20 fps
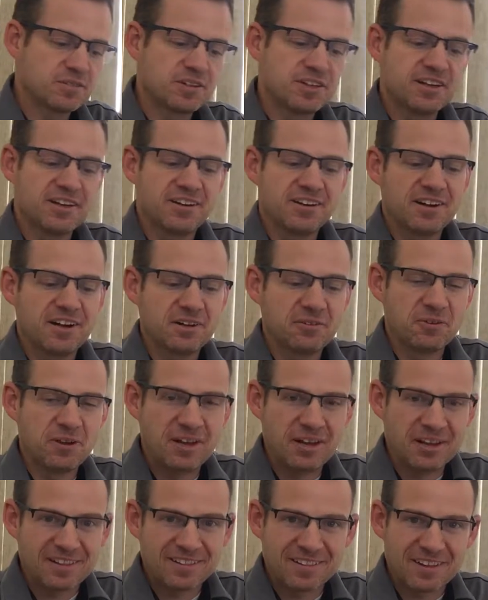There,
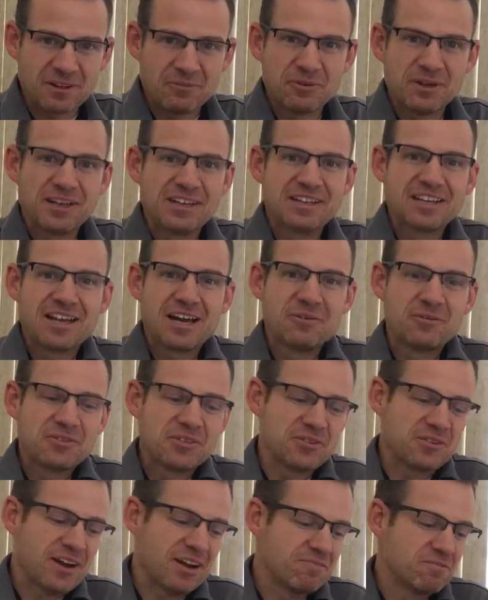I win. I win the
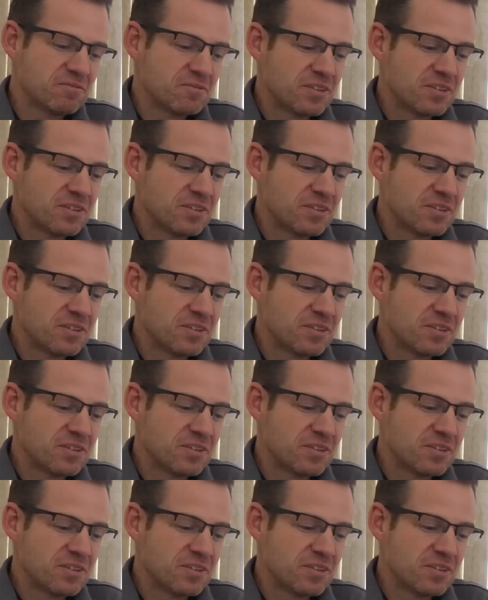round.